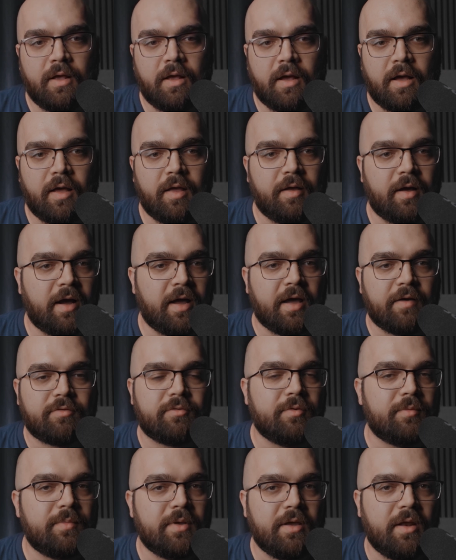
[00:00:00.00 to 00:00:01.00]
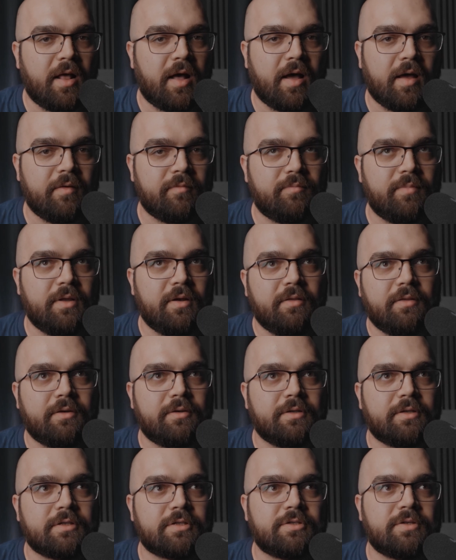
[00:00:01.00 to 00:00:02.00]
have to admit, I've been a
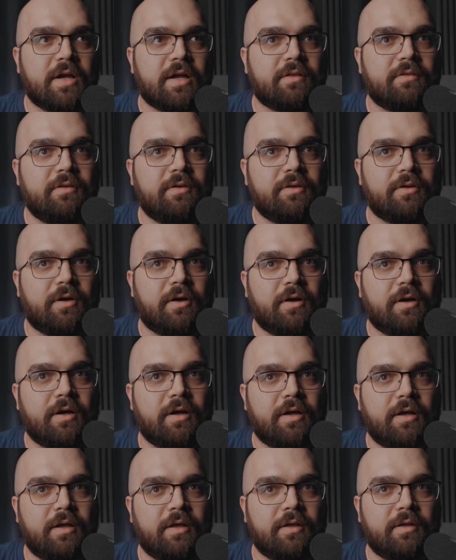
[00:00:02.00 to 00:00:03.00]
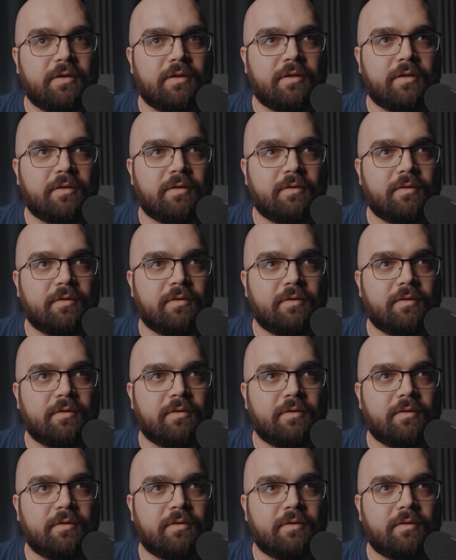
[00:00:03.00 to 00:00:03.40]
little distracted on,